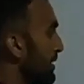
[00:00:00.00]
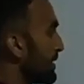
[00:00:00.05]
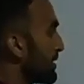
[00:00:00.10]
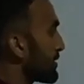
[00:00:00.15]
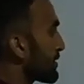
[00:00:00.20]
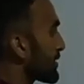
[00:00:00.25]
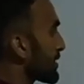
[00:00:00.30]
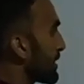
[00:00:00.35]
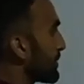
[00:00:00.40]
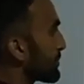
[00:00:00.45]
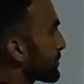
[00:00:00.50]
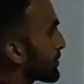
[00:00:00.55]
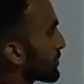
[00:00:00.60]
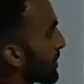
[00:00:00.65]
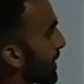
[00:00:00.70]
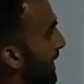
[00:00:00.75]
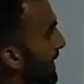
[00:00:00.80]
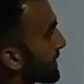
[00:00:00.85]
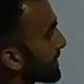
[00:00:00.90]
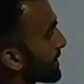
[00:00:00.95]

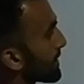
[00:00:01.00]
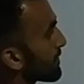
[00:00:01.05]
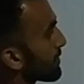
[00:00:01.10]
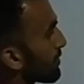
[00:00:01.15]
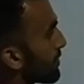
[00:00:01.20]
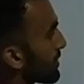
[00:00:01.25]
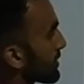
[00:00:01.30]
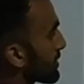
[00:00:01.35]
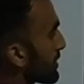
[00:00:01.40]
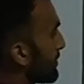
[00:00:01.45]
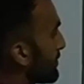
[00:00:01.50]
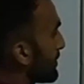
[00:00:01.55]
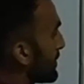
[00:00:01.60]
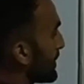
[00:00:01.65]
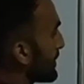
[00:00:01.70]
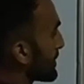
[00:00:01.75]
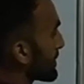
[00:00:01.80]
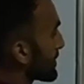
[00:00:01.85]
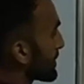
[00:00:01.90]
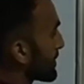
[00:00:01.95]
subtract the cross of
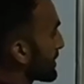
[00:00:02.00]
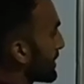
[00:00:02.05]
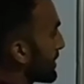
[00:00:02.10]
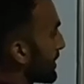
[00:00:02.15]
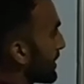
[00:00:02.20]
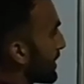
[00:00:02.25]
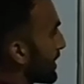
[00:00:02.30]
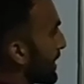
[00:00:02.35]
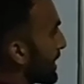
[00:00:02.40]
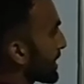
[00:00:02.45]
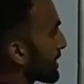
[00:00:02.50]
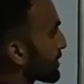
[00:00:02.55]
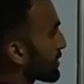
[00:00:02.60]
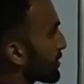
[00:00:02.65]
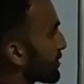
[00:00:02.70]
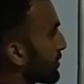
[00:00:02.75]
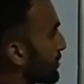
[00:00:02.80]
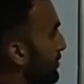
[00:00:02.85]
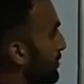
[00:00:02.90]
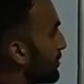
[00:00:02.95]
this,
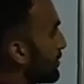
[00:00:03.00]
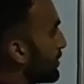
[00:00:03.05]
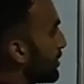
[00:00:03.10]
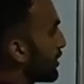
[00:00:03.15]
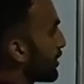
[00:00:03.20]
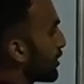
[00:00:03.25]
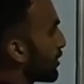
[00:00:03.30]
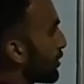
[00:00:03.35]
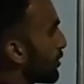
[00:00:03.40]
x2,